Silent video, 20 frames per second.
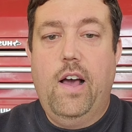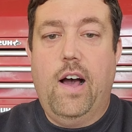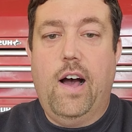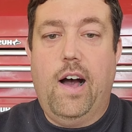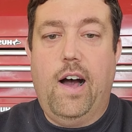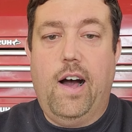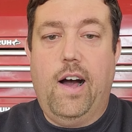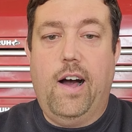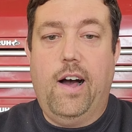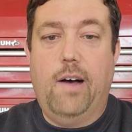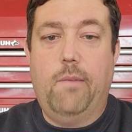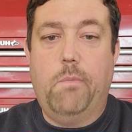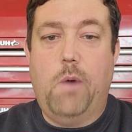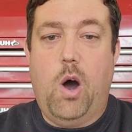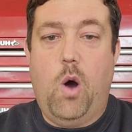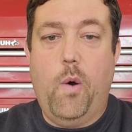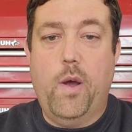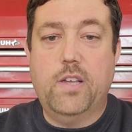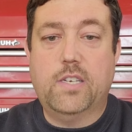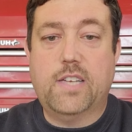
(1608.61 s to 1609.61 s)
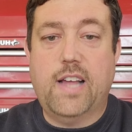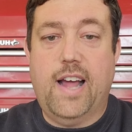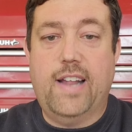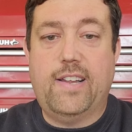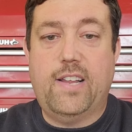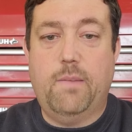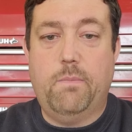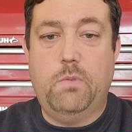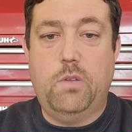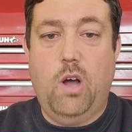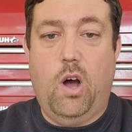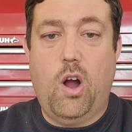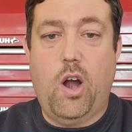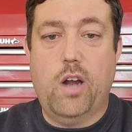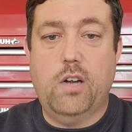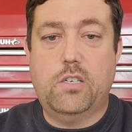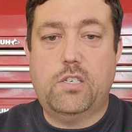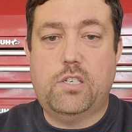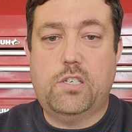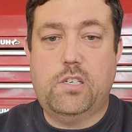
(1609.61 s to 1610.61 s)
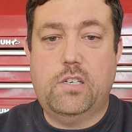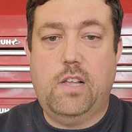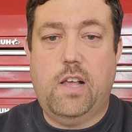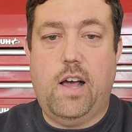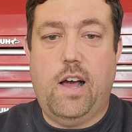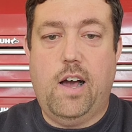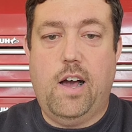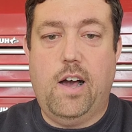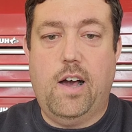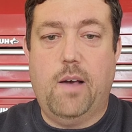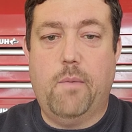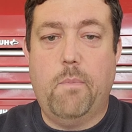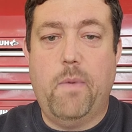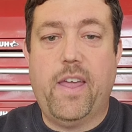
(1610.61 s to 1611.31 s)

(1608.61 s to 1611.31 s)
Uh, I've always got them darts uh,